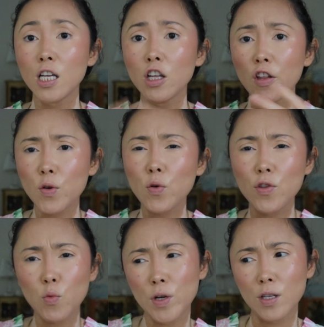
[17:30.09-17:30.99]
through the
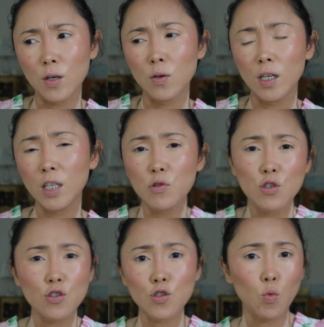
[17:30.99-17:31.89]
window, and he would
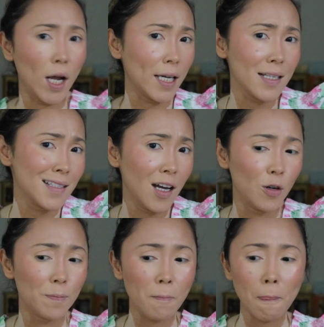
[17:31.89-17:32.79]
just wag his
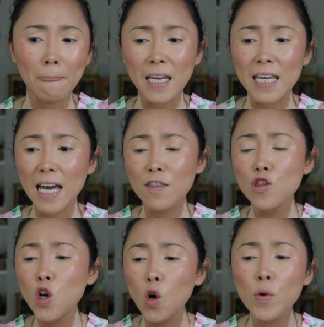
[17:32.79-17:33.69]
tail. He had
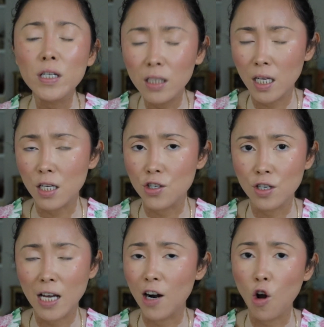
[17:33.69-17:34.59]
no
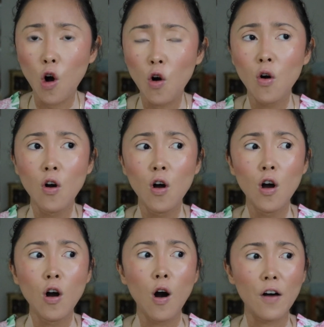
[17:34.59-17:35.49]
inclination at all
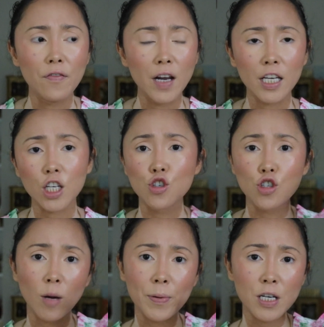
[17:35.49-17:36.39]
of like
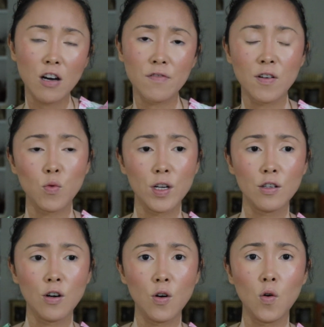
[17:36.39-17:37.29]
jumping out of a
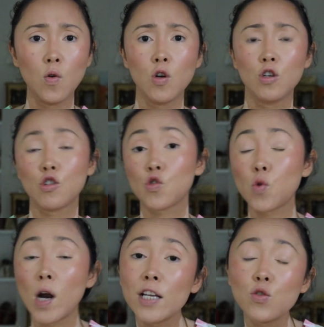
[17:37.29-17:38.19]
window,
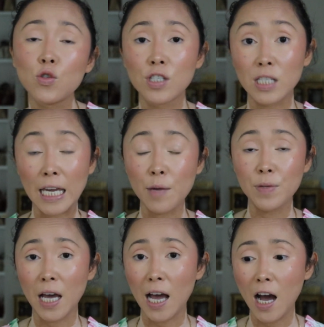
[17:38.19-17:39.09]
trying to escape
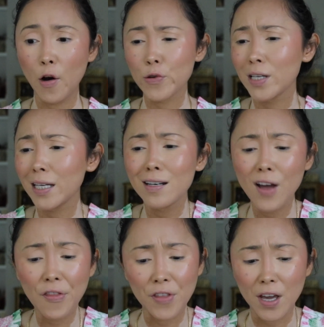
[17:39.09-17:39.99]
the house, like
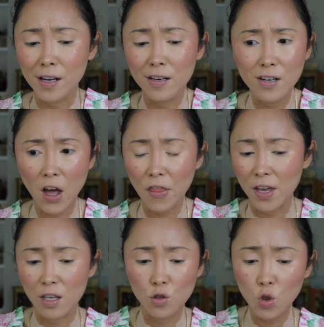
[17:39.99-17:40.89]

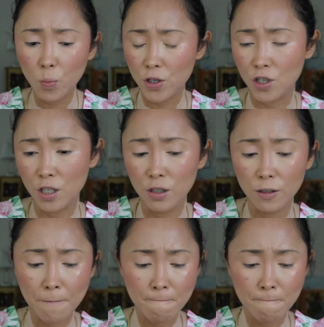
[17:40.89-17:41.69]
nothing. Super chill.